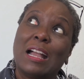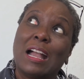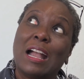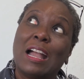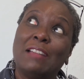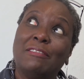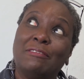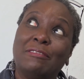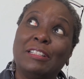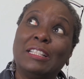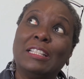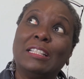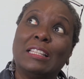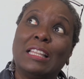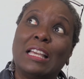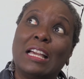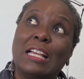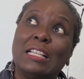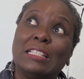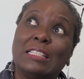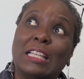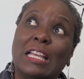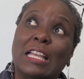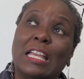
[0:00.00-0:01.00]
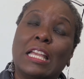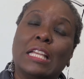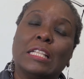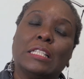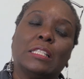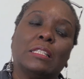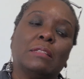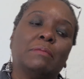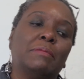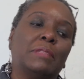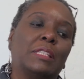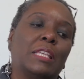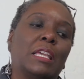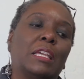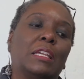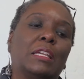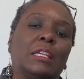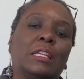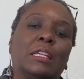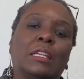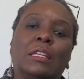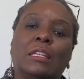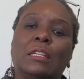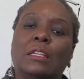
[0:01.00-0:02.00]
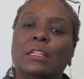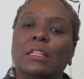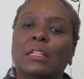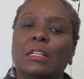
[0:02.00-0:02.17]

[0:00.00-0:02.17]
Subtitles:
I realized I had to take a